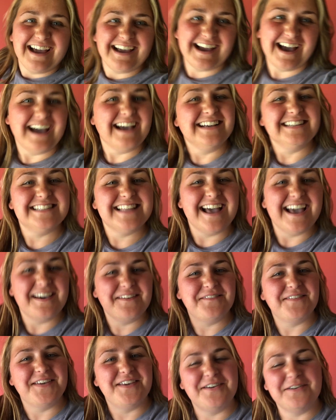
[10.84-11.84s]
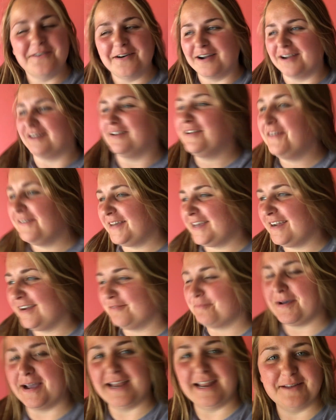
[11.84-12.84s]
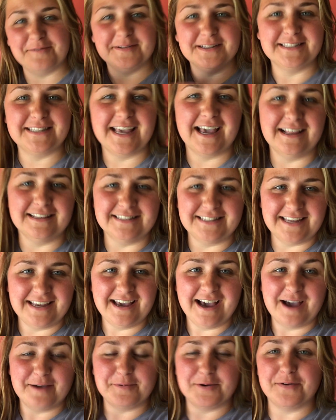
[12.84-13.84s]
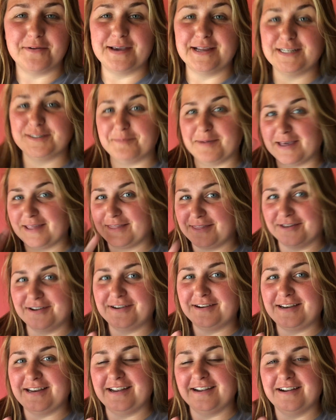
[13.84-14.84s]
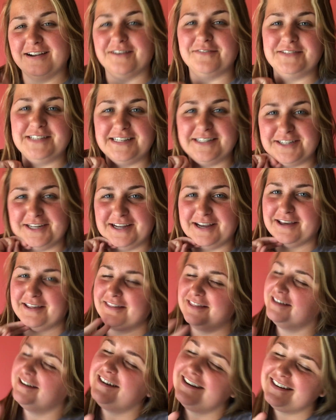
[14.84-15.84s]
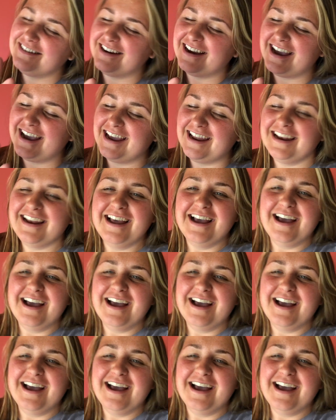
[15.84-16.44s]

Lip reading: guys, if you are new here, my name is Kenzie. I'm going into my third year of teaching third grade.